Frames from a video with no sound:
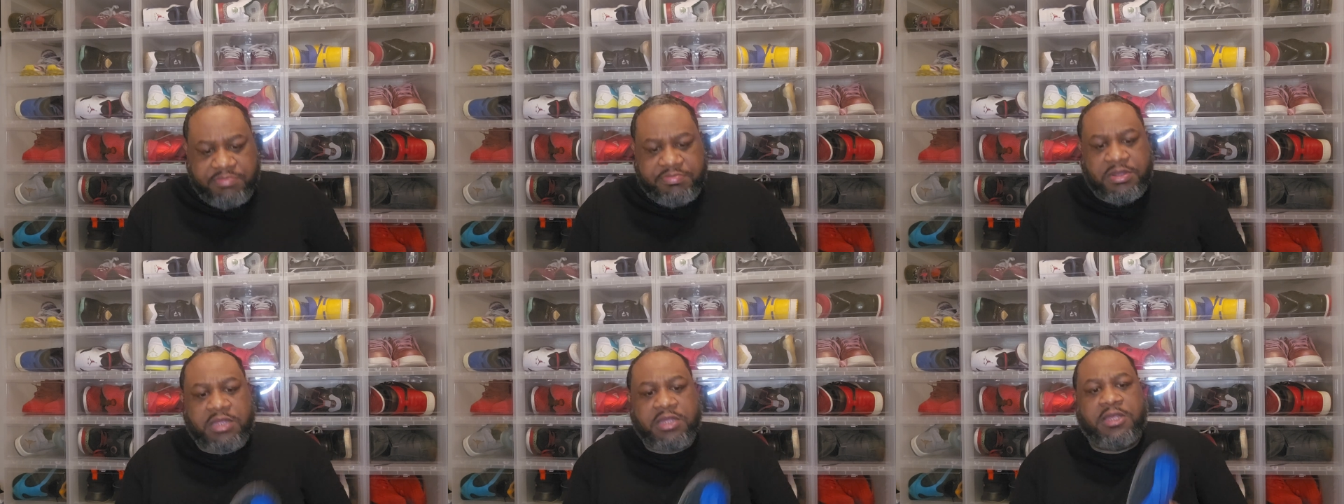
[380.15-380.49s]

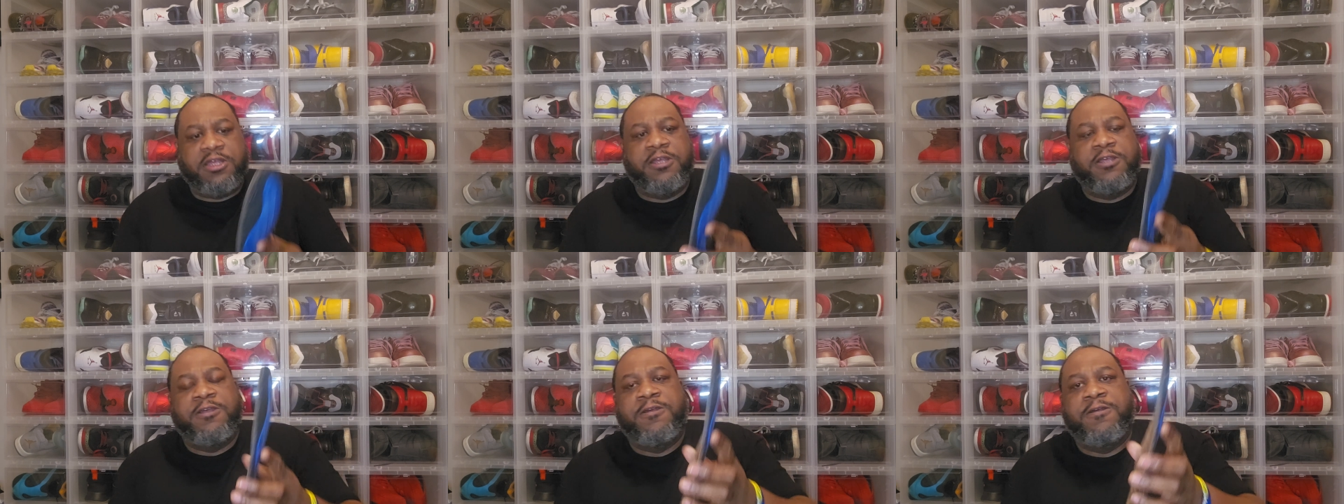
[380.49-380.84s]
but
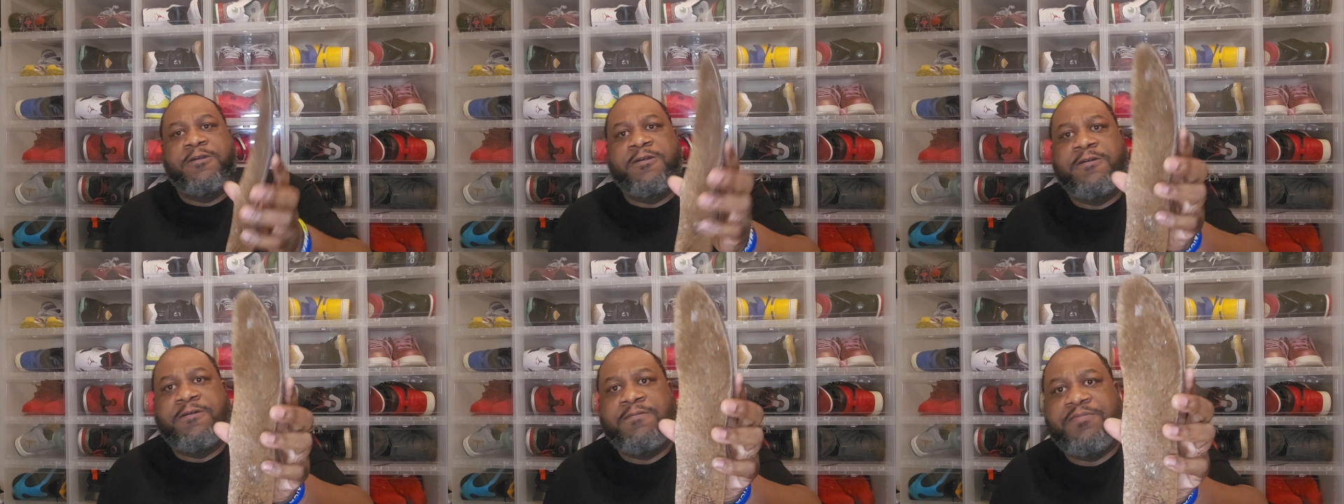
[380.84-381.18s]

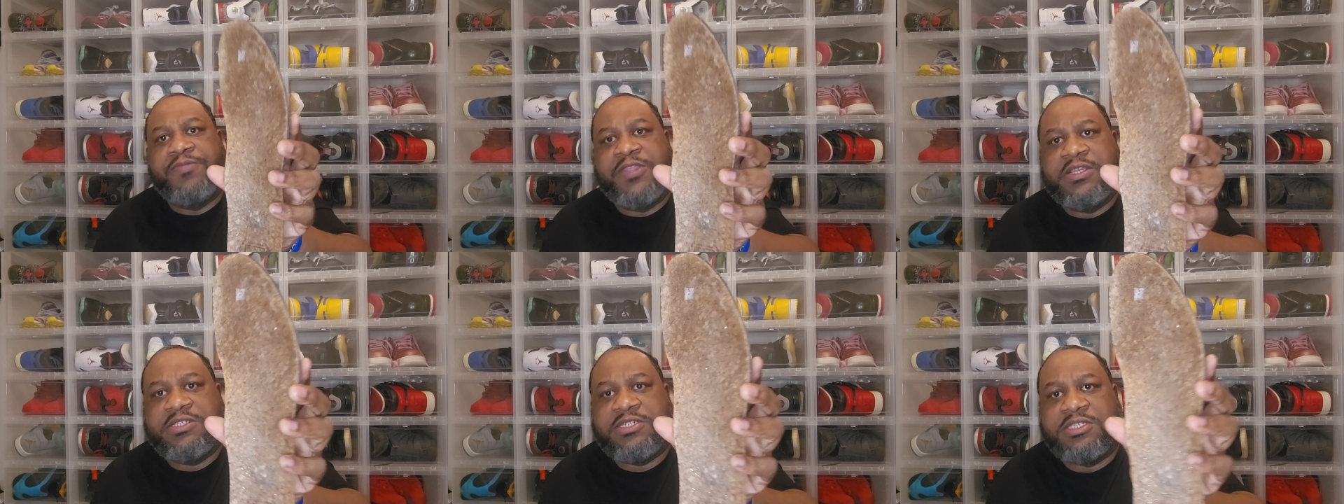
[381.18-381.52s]

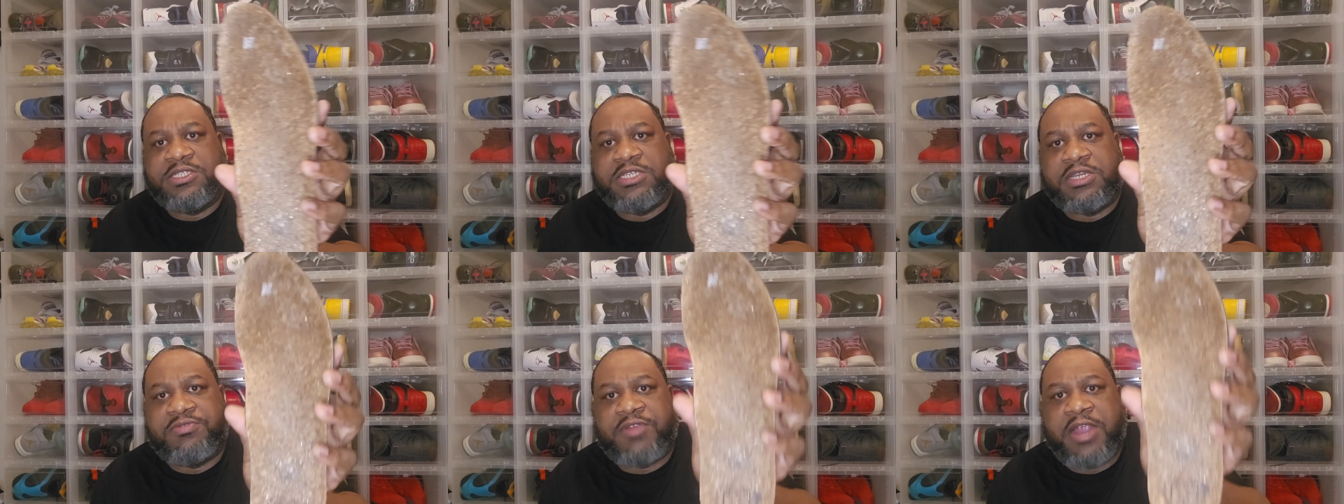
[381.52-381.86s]
this
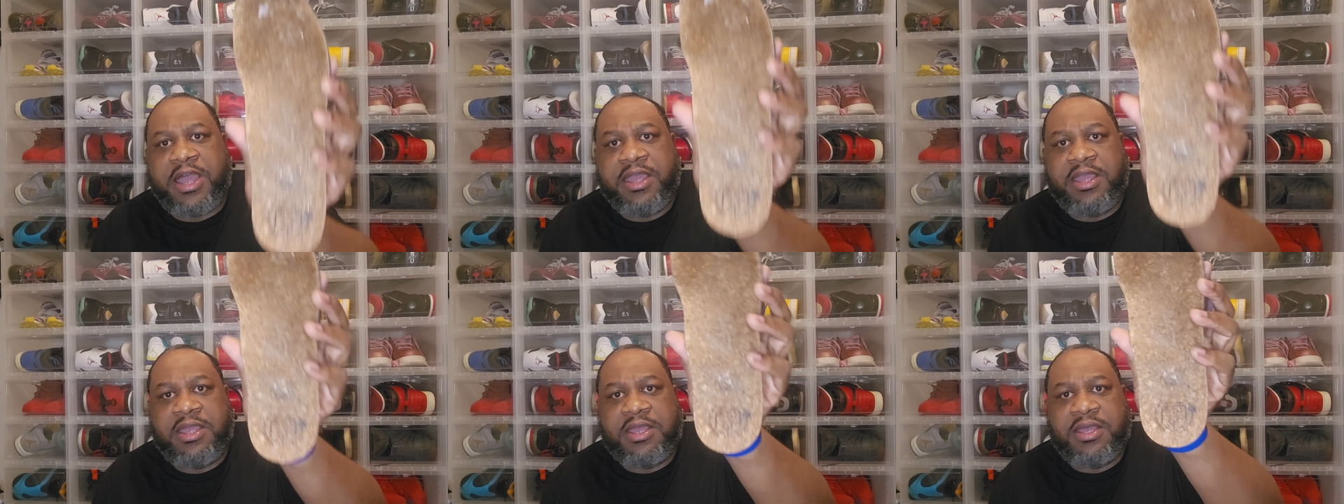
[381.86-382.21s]
is it
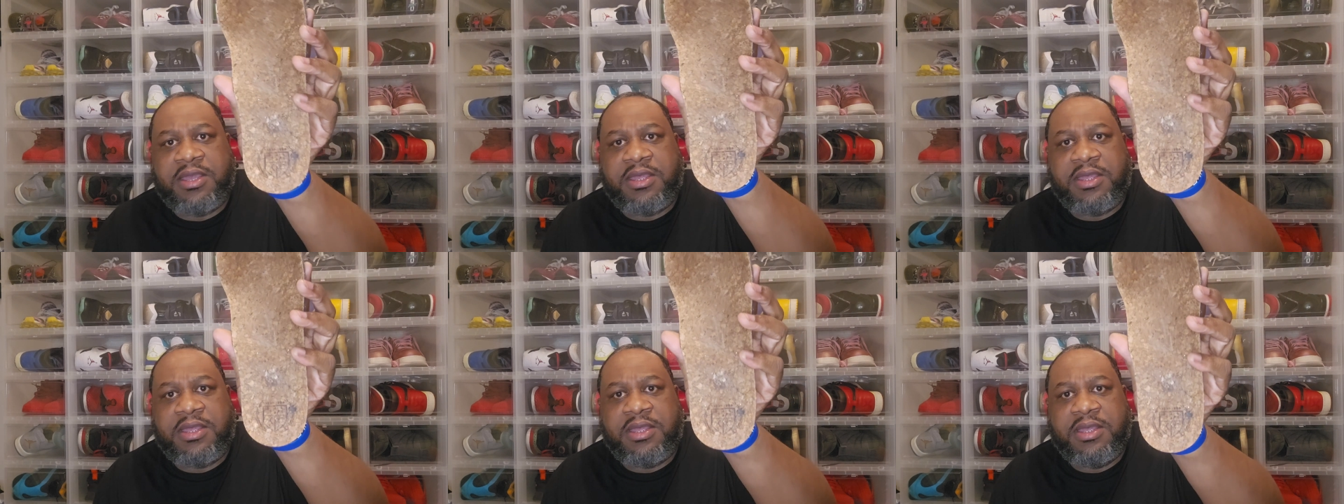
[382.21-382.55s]
right
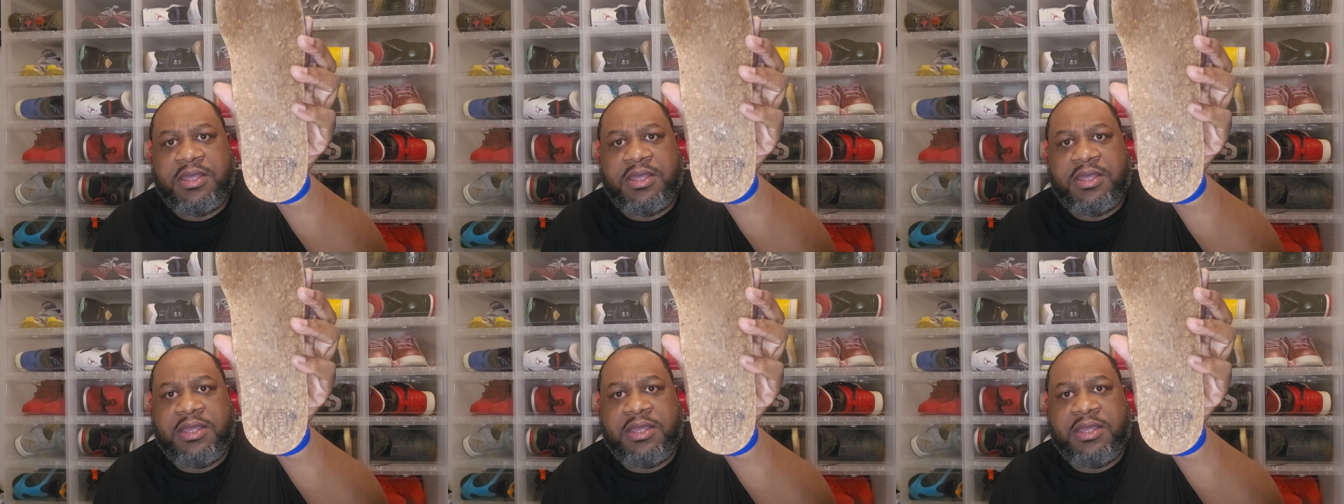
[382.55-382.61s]
here.